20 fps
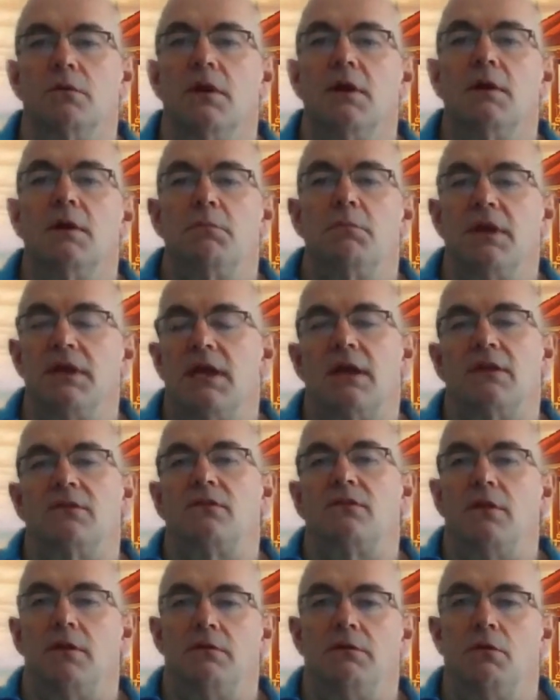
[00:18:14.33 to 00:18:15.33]
Yes,
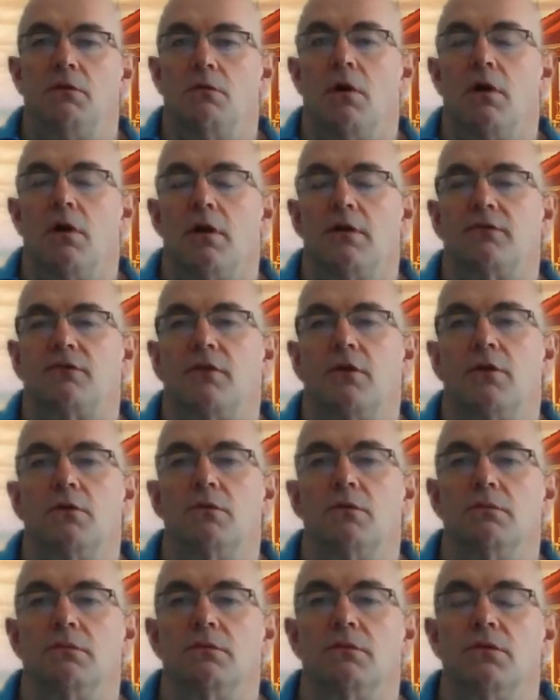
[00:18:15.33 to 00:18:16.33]
you
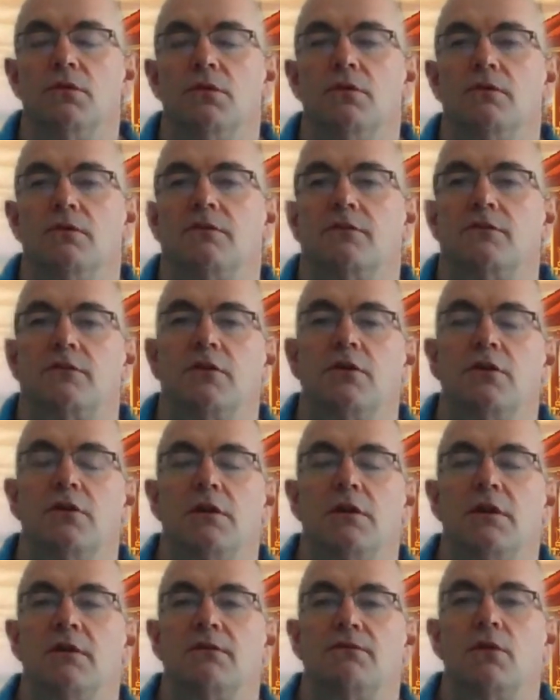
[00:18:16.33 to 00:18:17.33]
also lose the
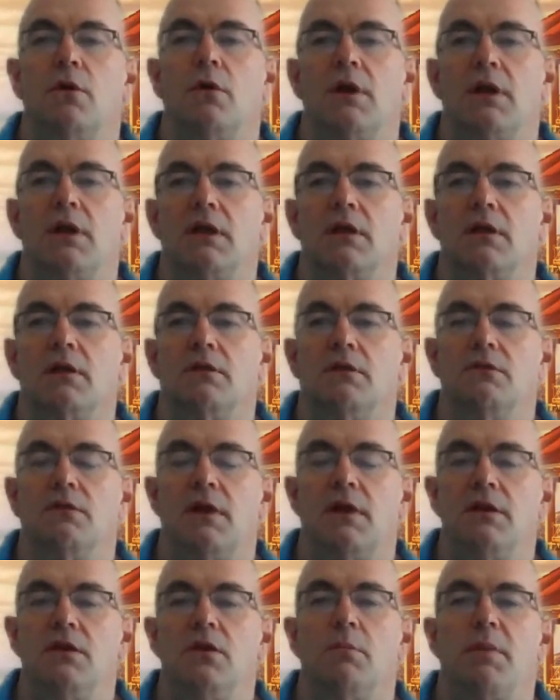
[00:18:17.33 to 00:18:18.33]
security of knowing
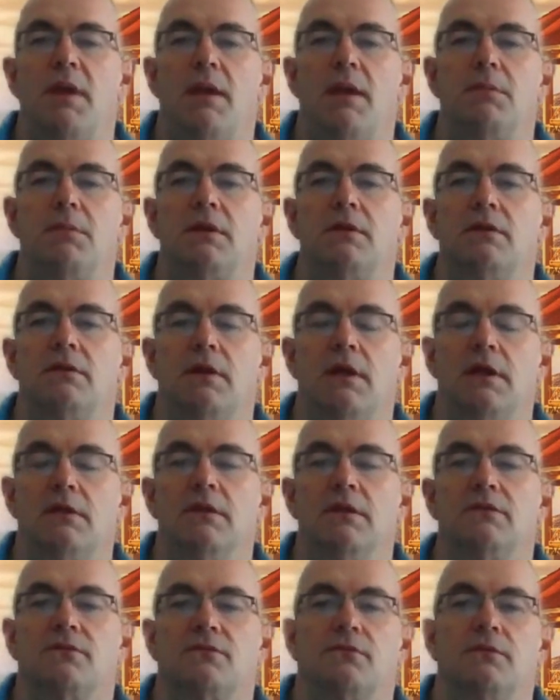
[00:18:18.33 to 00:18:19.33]
that your payment, at
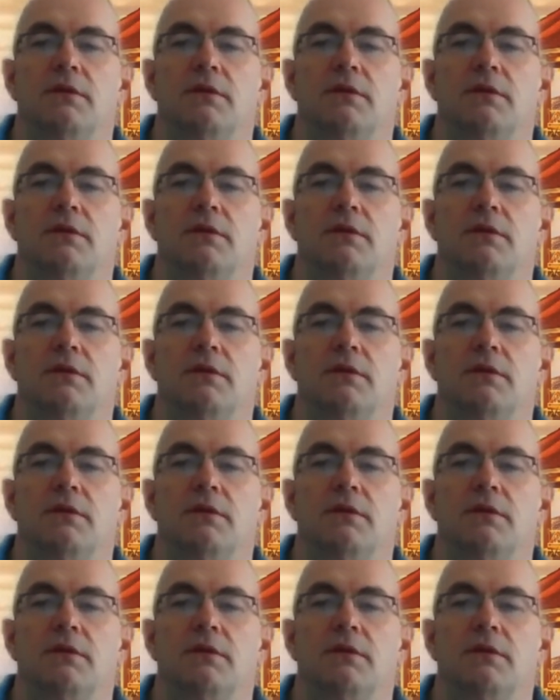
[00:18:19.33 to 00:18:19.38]
least